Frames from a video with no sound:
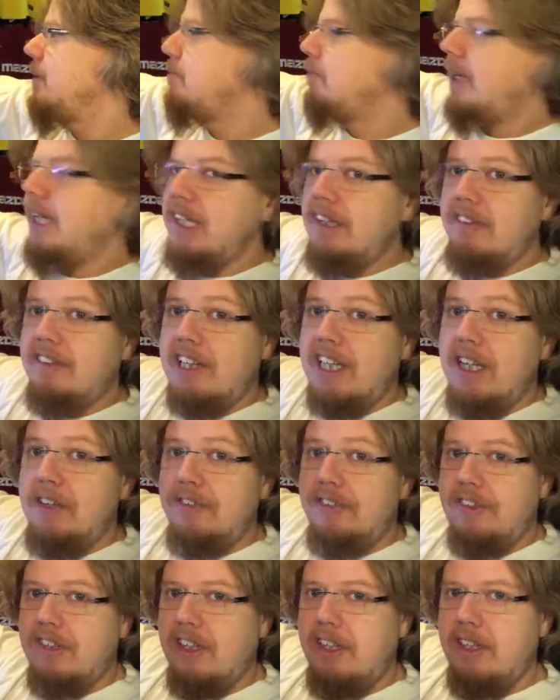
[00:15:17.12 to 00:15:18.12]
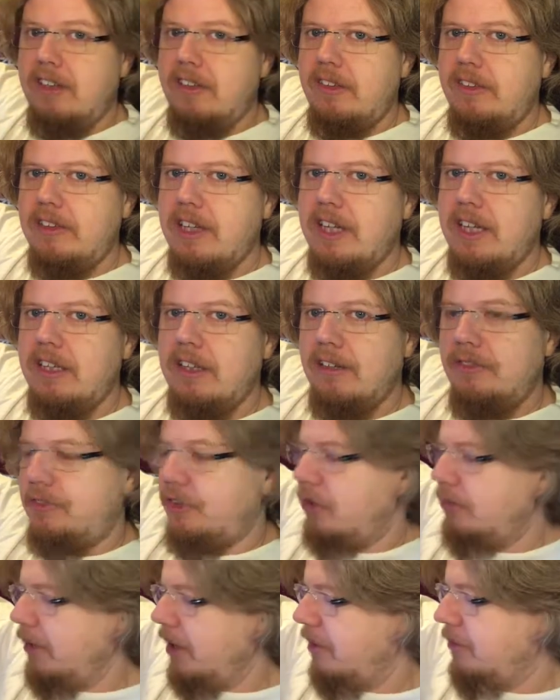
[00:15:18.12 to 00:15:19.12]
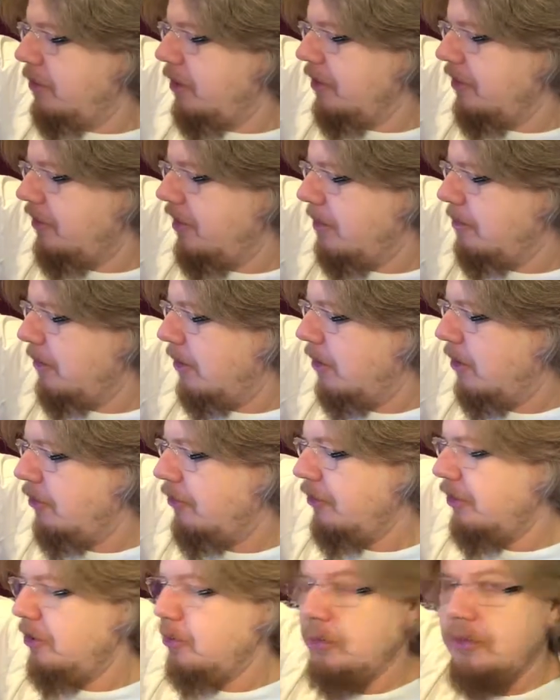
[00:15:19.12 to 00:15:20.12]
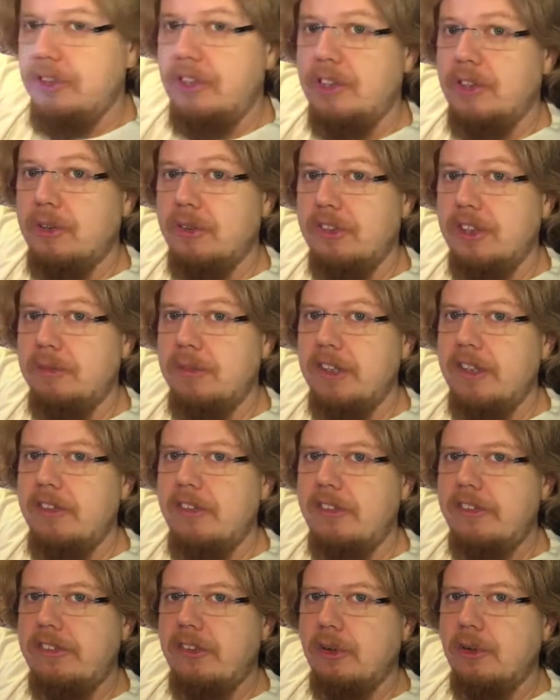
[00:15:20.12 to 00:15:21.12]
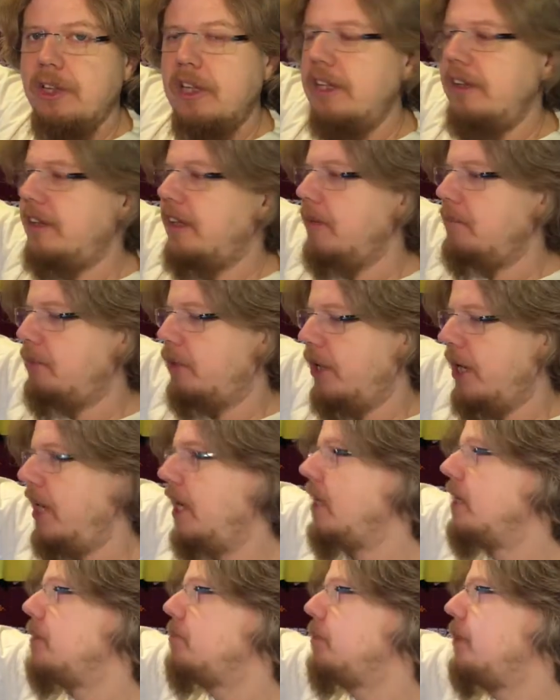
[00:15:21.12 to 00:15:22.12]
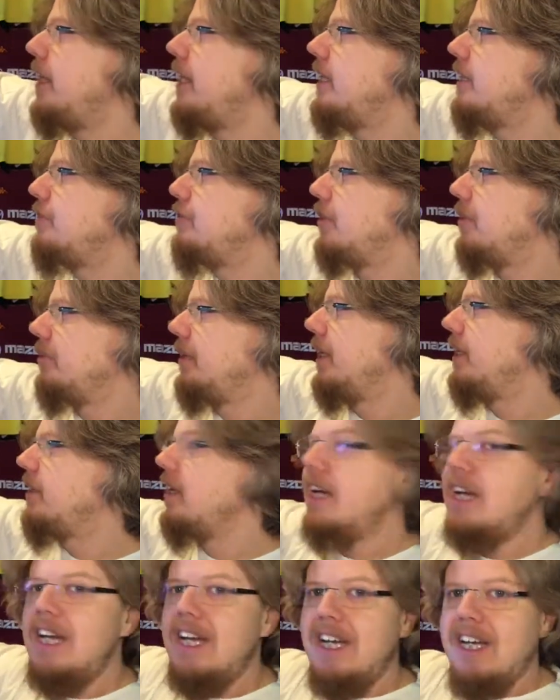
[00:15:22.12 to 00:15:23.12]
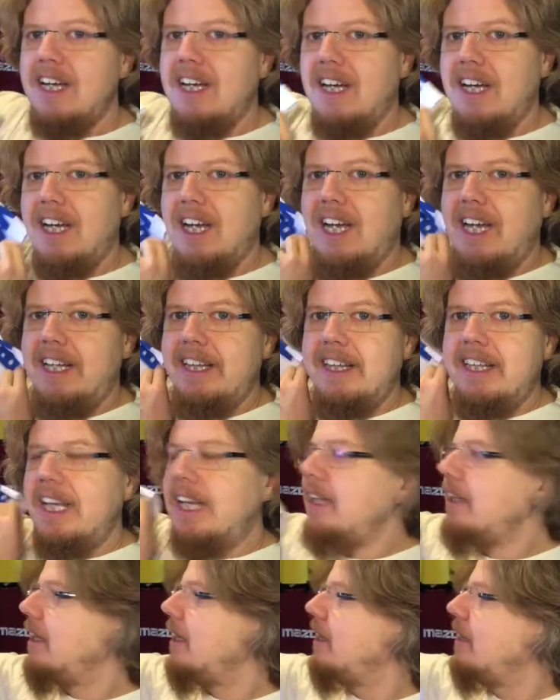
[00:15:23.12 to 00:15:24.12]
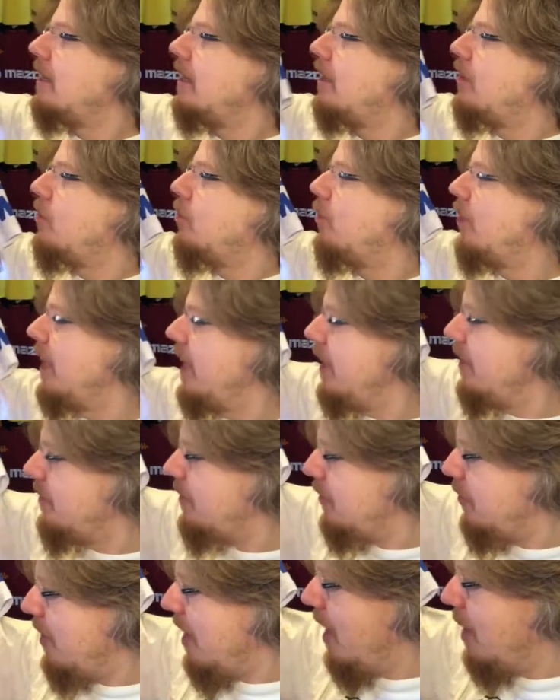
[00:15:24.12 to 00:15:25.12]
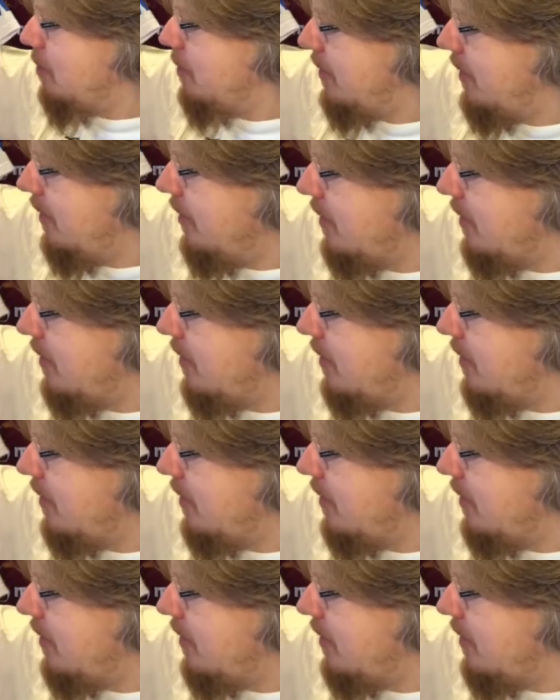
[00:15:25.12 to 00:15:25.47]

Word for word: pink sleeves, it is like a Formula One team also using it. This is totally the brand, the branding from that. And then the gray stripes, this